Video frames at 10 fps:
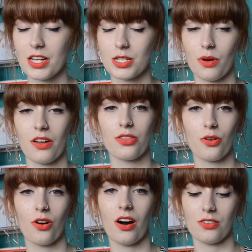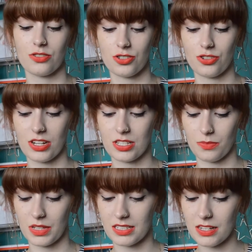So I thought I'll just try
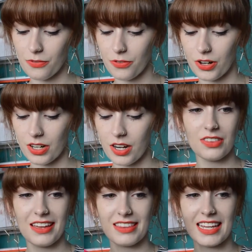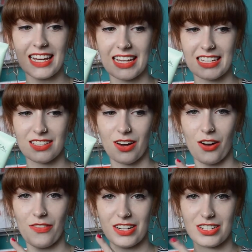something different. These
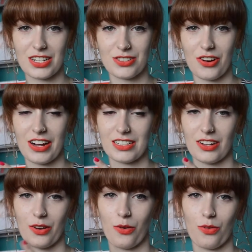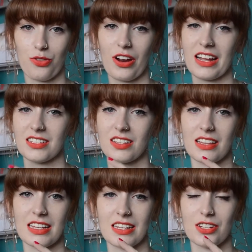I've actually tried like all 3. So
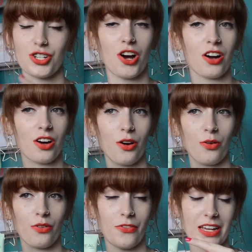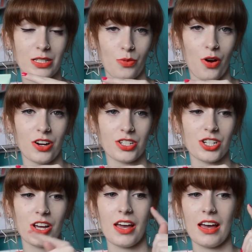there's a charcoal face
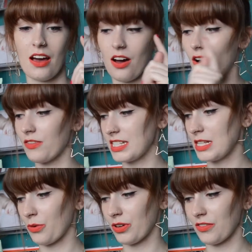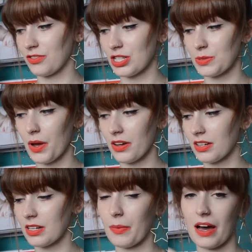wash, obviously the one I've just
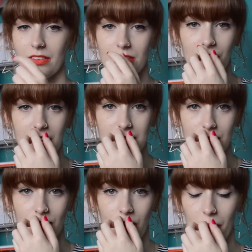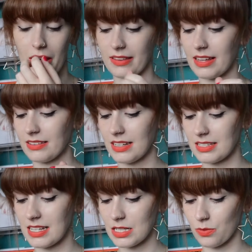spoken about, this face scrub, and then
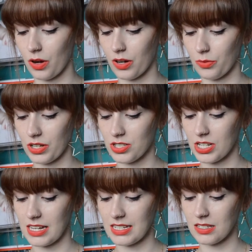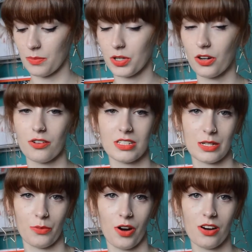there's this one which is the
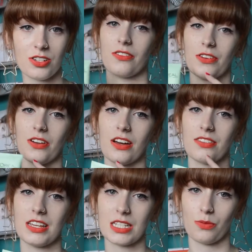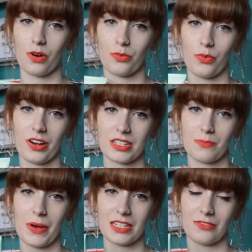purity wash. I feel like this one
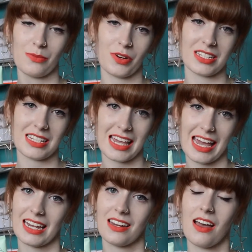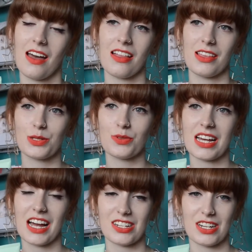works best for my skin. This
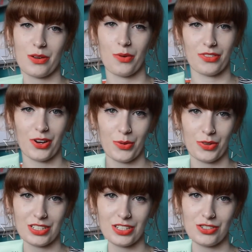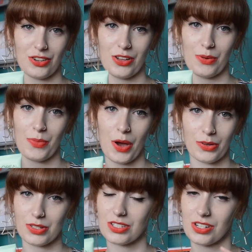was actually the one that I wanted to try the
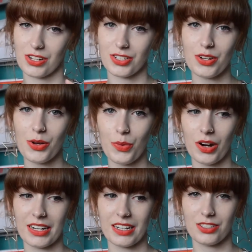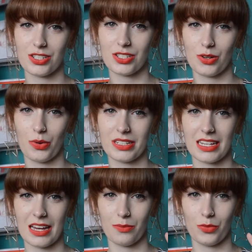most. I don't know why, I just always
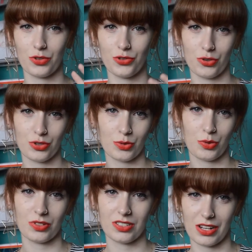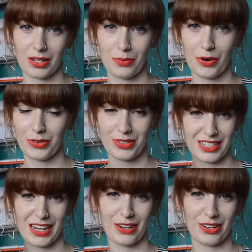get more drawn towards like
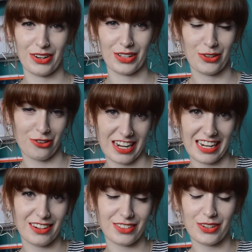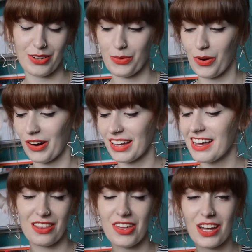products that are like green, I don't know why.
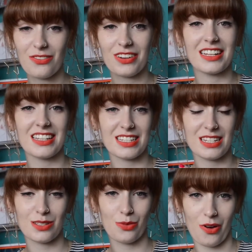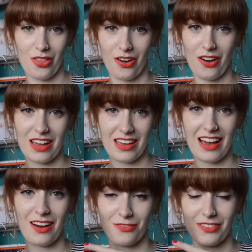And thankfully this is the one that I
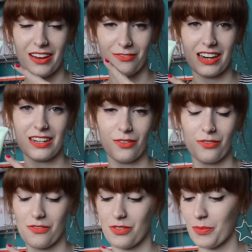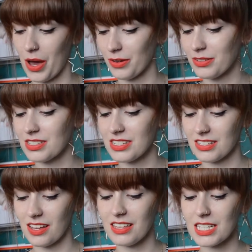have fallen in love with the most.
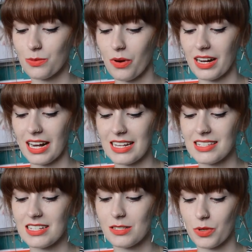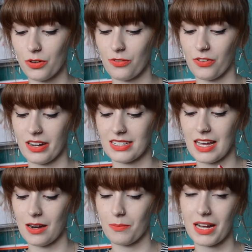So this one cleanses, purifies
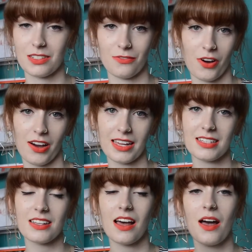and mattifies,